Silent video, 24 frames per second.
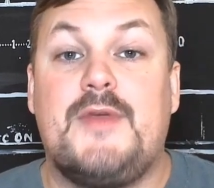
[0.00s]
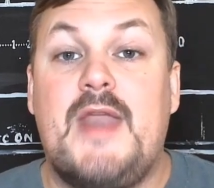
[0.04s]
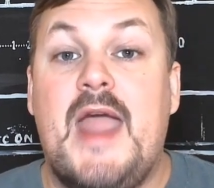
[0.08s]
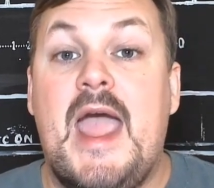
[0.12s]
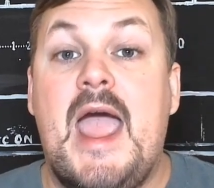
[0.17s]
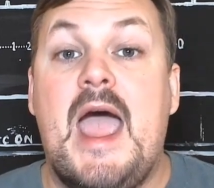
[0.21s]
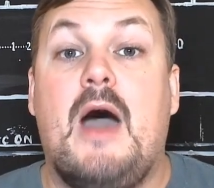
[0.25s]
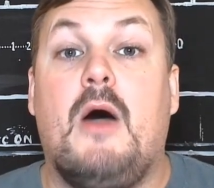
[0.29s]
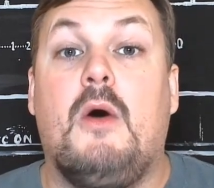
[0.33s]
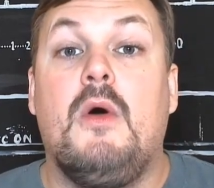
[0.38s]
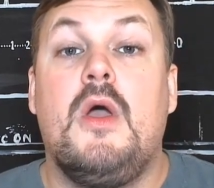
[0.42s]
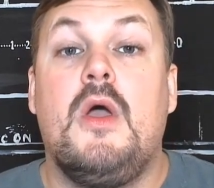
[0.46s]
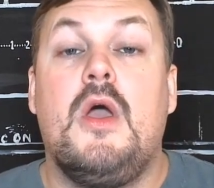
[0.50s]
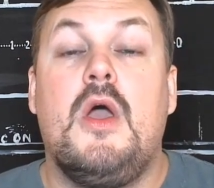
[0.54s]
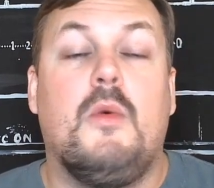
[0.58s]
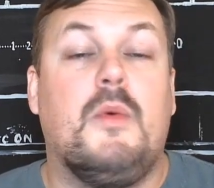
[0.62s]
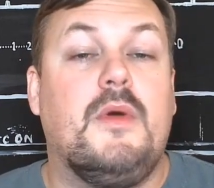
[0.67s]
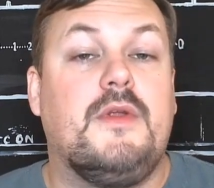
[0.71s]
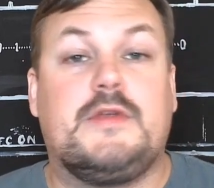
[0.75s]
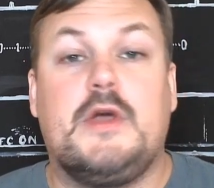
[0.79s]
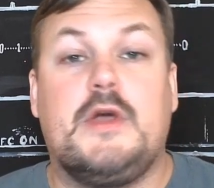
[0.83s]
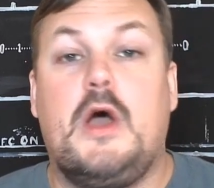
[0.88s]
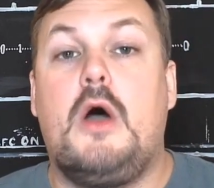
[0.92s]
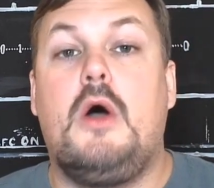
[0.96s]
Now,
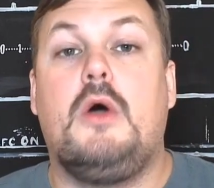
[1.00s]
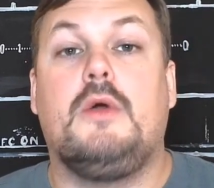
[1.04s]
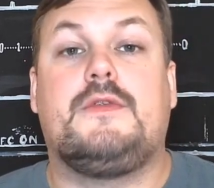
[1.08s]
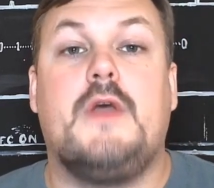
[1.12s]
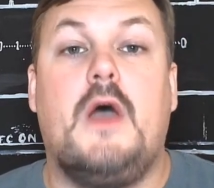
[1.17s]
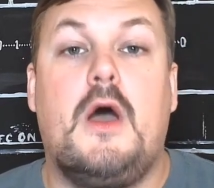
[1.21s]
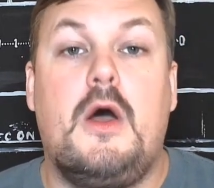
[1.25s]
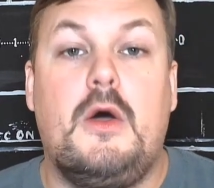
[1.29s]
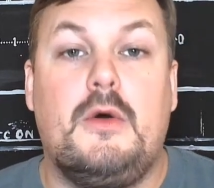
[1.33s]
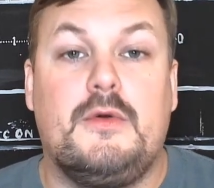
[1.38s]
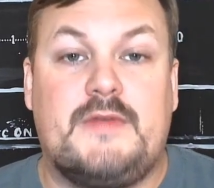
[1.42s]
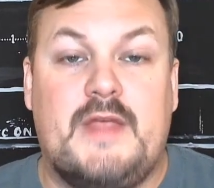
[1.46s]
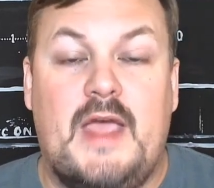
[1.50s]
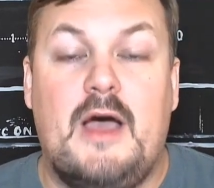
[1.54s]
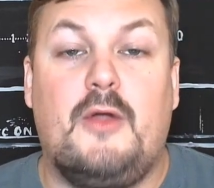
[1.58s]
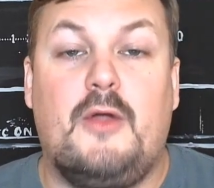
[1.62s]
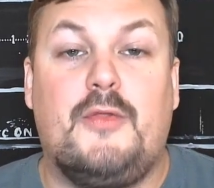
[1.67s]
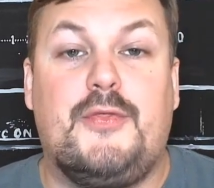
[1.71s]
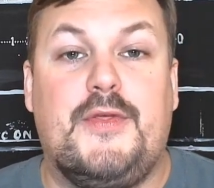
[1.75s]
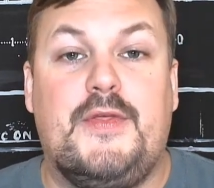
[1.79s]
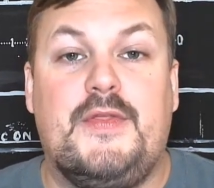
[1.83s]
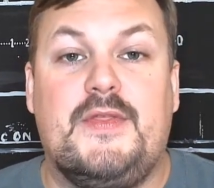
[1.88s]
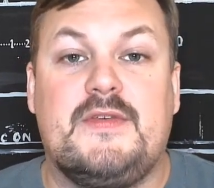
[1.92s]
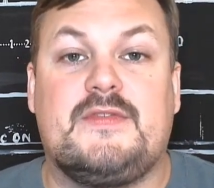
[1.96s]
when To'o To'o is
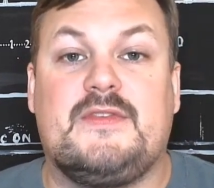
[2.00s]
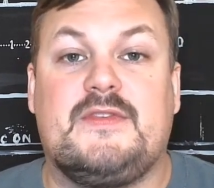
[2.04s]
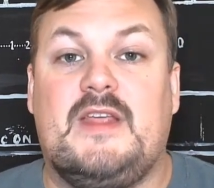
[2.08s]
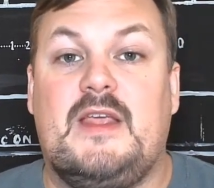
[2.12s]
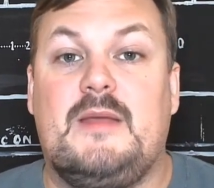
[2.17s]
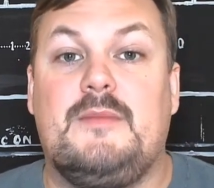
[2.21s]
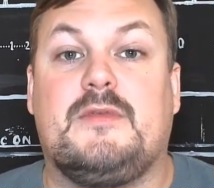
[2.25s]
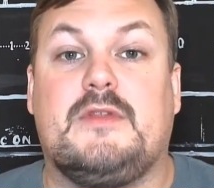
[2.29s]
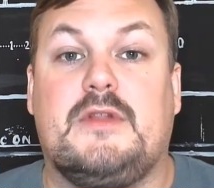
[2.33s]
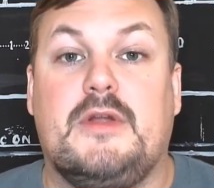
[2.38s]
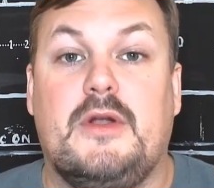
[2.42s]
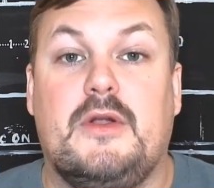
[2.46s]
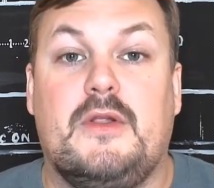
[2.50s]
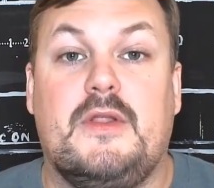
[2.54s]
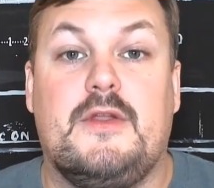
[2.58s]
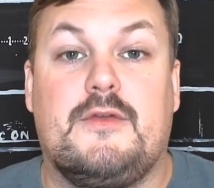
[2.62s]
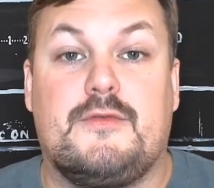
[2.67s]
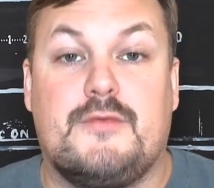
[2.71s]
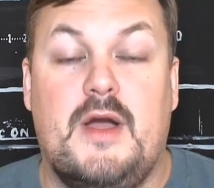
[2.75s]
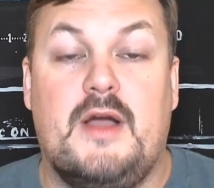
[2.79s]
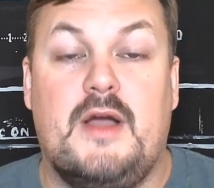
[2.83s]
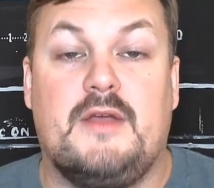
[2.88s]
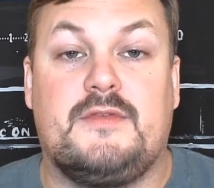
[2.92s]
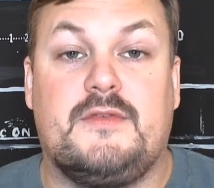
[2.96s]
healthy, this team's clearly
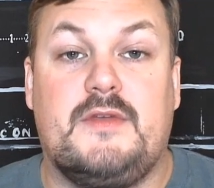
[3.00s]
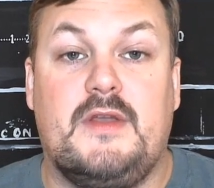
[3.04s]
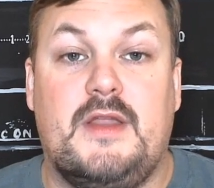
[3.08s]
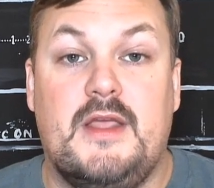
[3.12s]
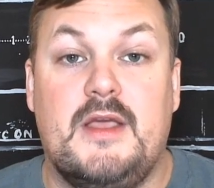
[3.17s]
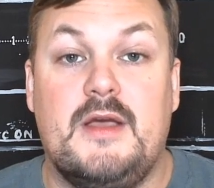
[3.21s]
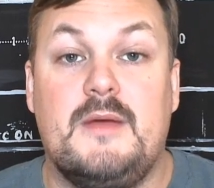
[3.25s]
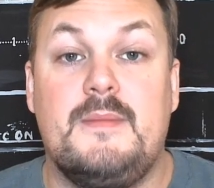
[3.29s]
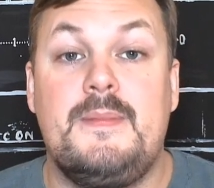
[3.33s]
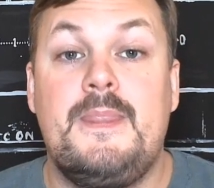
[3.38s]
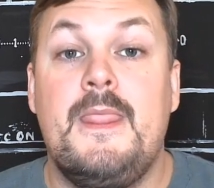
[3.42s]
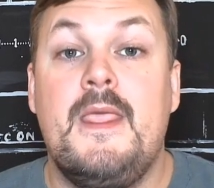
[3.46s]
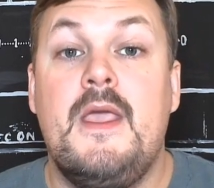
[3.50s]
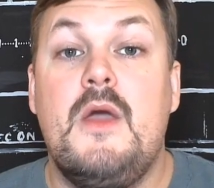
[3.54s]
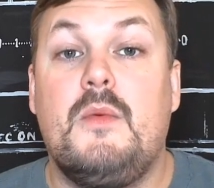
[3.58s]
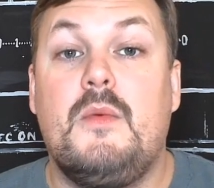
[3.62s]
trusted him.